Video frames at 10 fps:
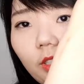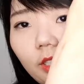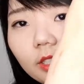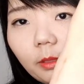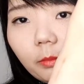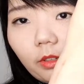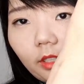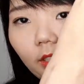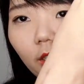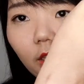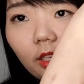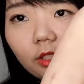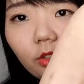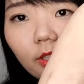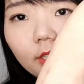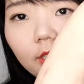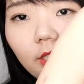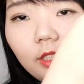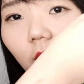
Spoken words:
For the inside pocket, as you can see,